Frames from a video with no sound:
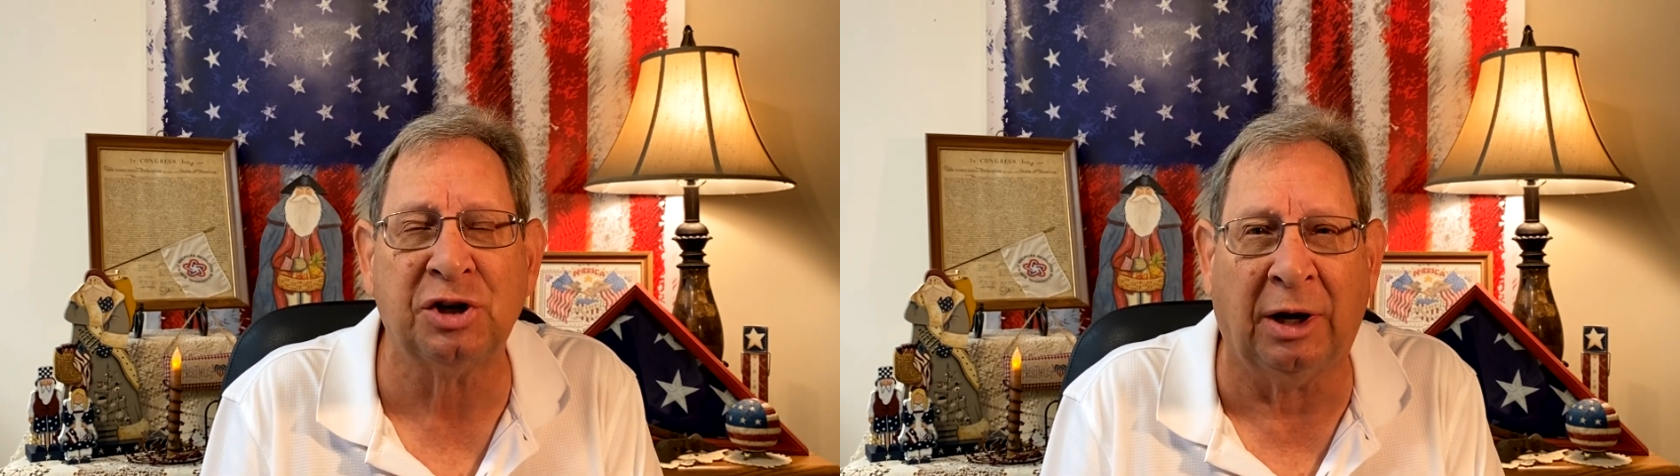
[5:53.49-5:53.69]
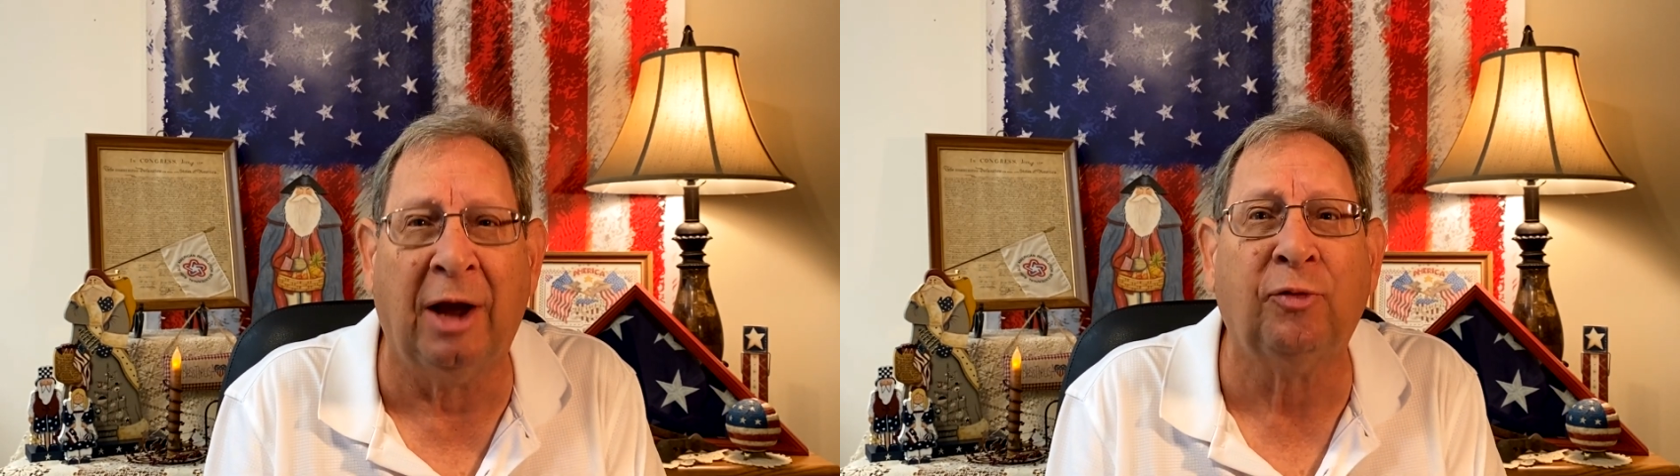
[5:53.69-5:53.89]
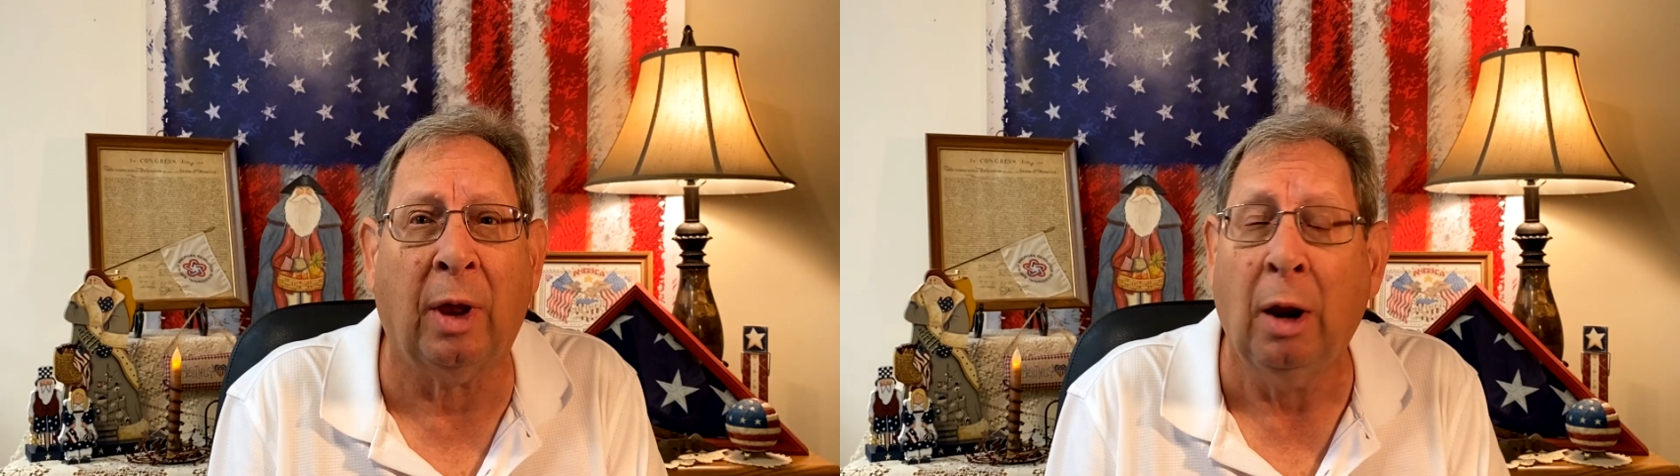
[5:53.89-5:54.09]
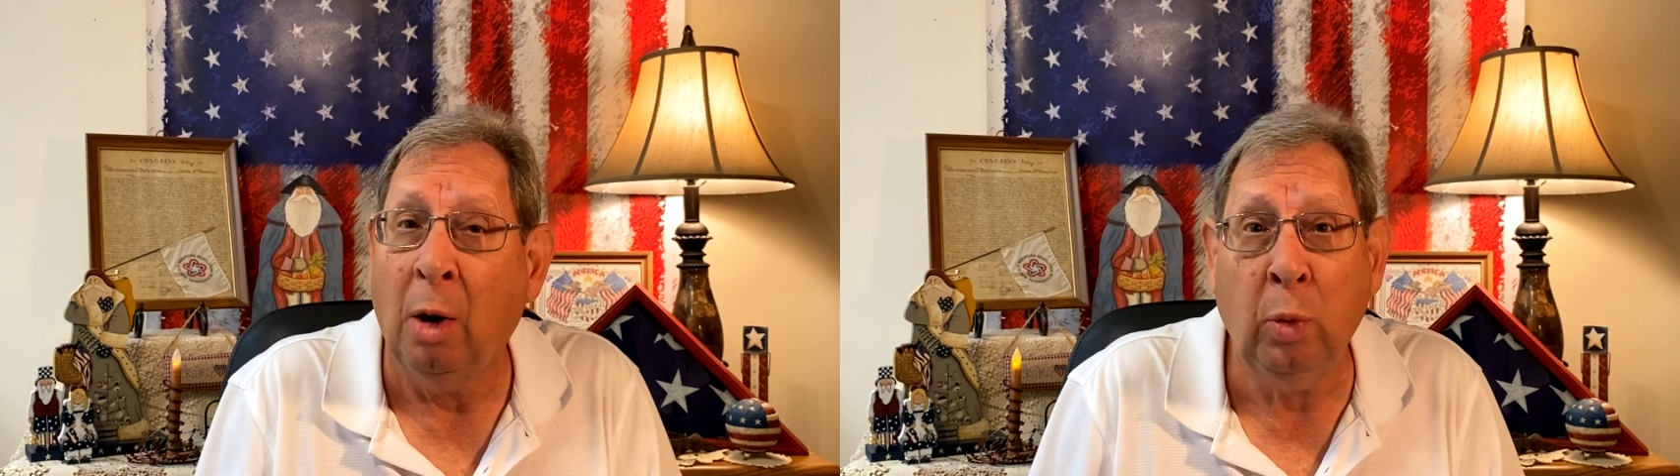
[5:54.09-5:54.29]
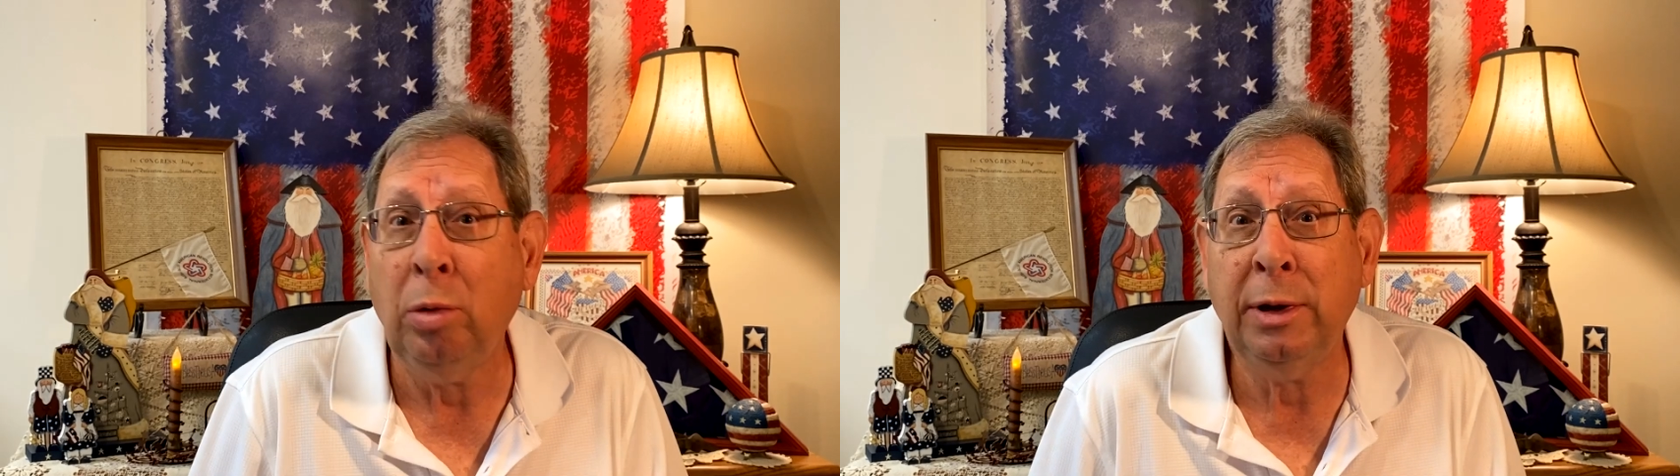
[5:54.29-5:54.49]
and after that,
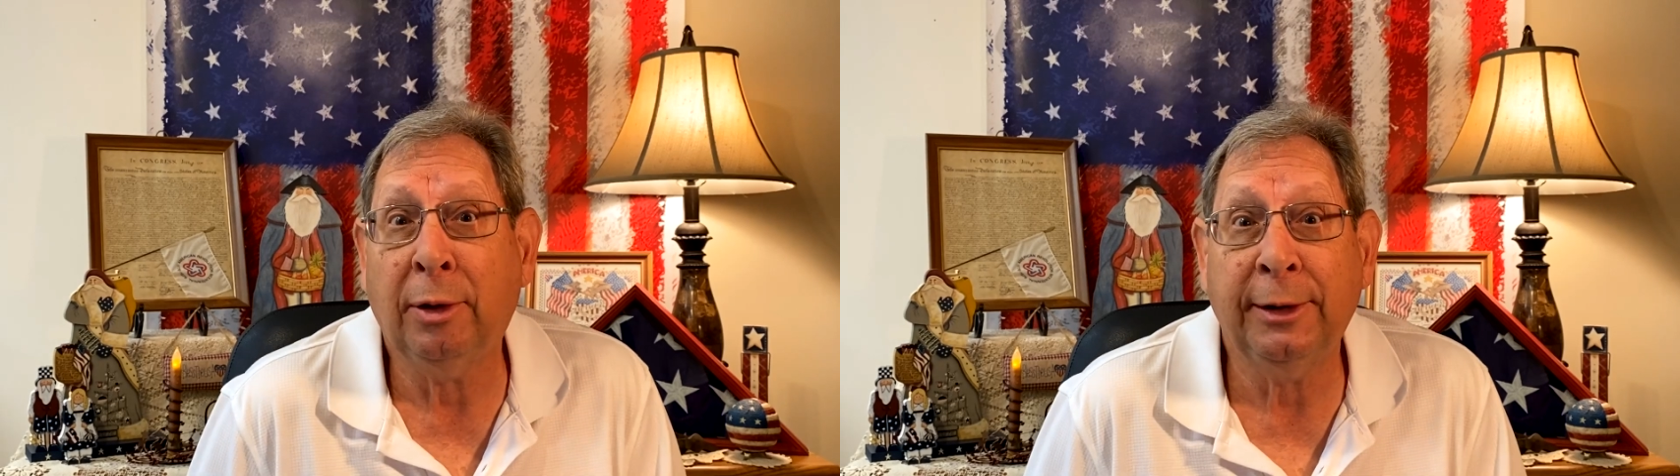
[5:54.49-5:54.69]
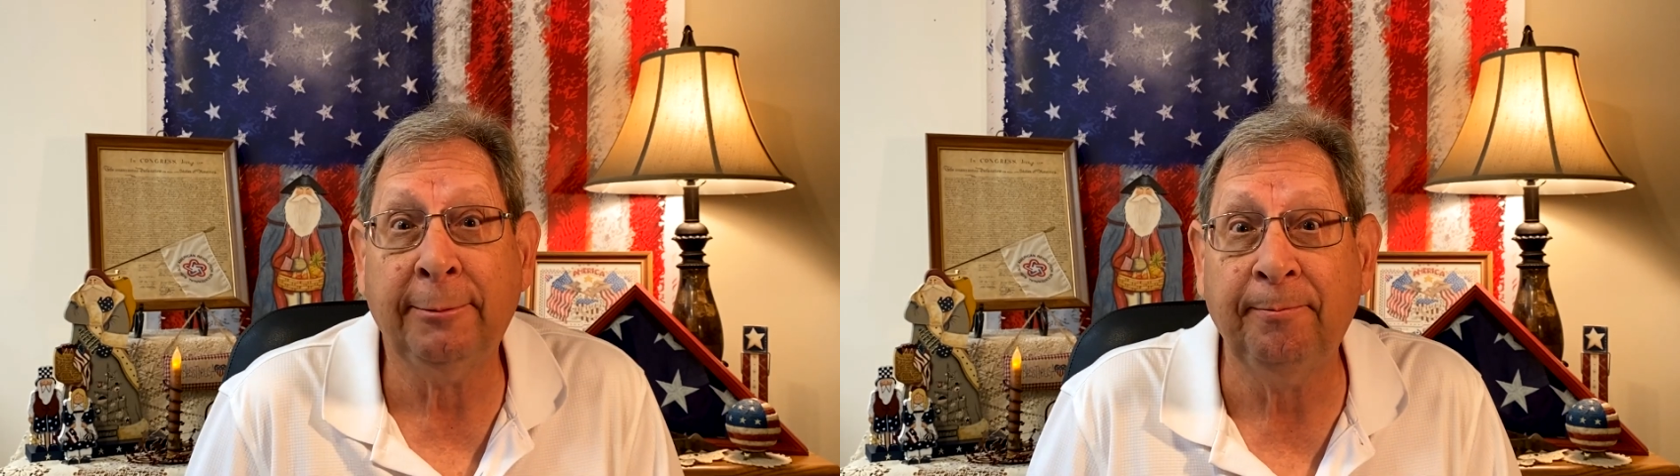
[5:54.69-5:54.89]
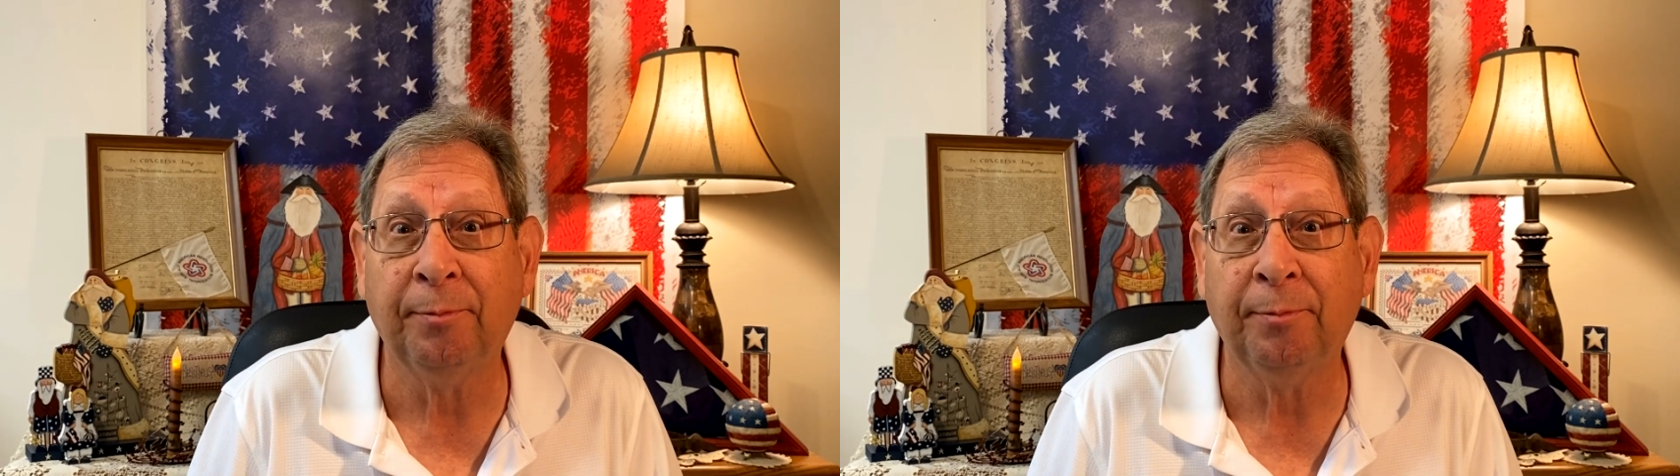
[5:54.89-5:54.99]
we'll kill you.